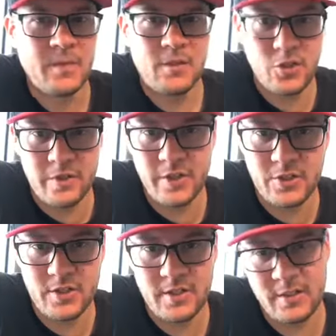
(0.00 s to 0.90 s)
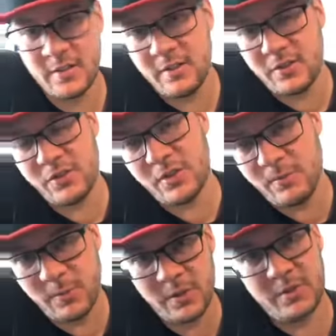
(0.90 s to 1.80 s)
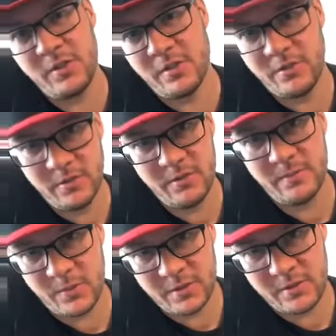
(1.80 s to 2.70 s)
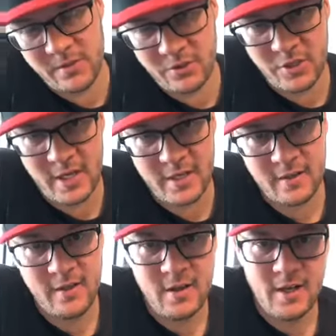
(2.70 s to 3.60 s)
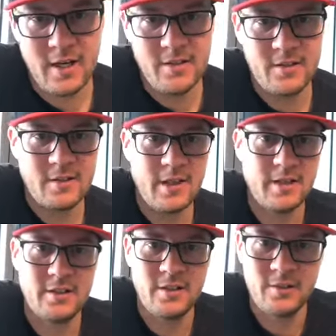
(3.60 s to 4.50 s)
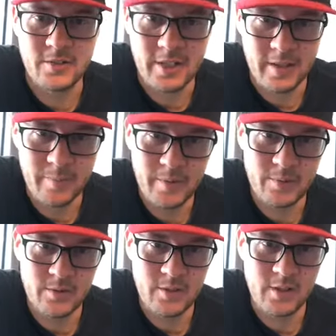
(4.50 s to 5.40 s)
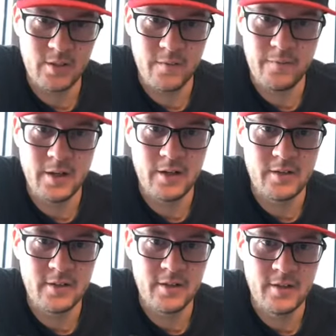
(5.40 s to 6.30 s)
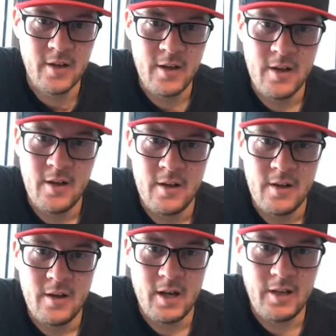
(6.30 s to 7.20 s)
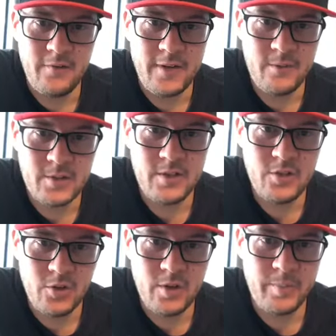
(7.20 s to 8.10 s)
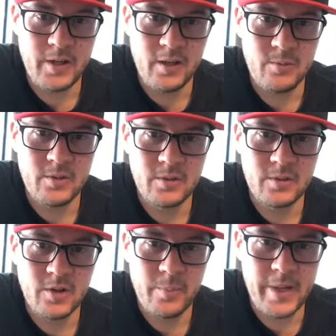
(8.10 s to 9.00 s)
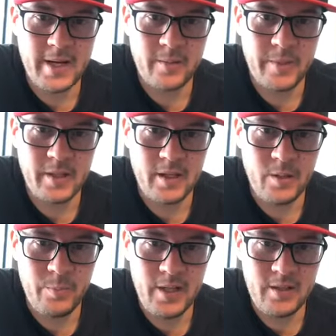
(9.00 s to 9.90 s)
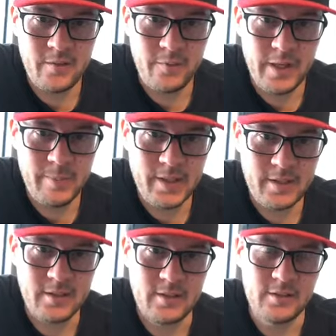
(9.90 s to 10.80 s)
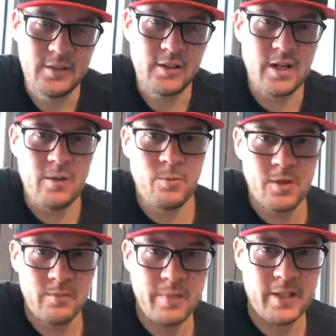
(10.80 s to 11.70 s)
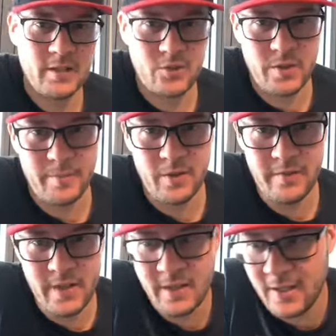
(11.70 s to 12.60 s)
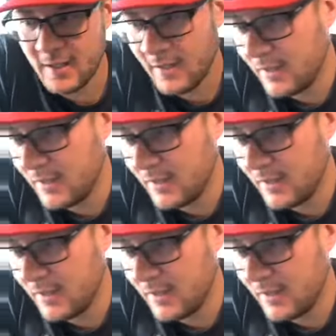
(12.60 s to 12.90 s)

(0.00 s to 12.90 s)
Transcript: university. So you could just walk to your room, walk to the track. I just liked the whole setup. It was a lot of fun. So if I was in Europe, I would go back, but I'll be in the Philippines, so I won't make the trip over there